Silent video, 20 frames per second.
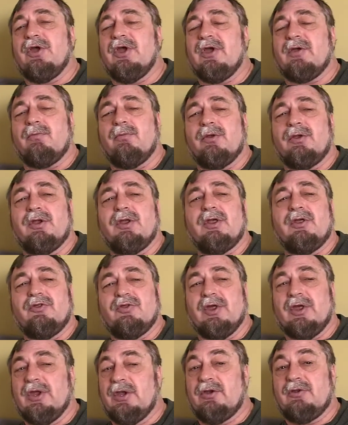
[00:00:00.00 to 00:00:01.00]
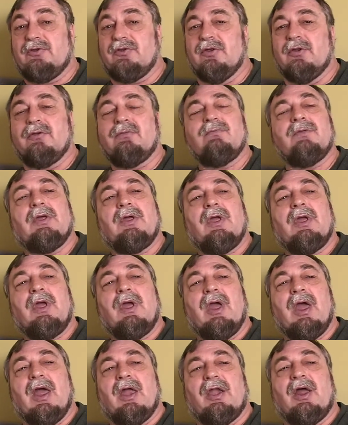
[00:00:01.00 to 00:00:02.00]
Hickman is innocent
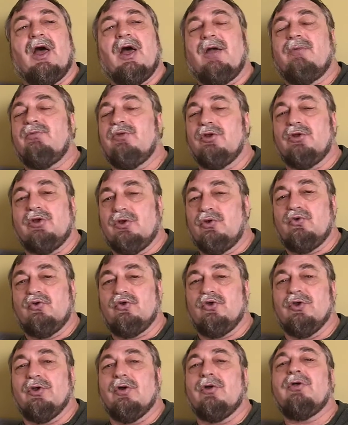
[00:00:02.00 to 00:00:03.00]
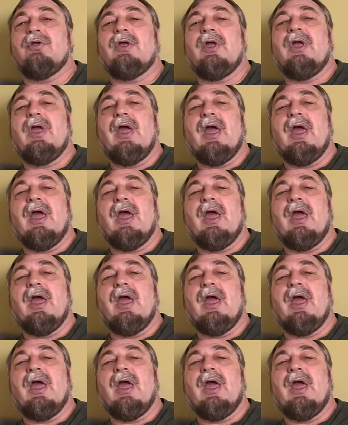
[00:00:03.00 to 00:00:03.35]
and I'm delusional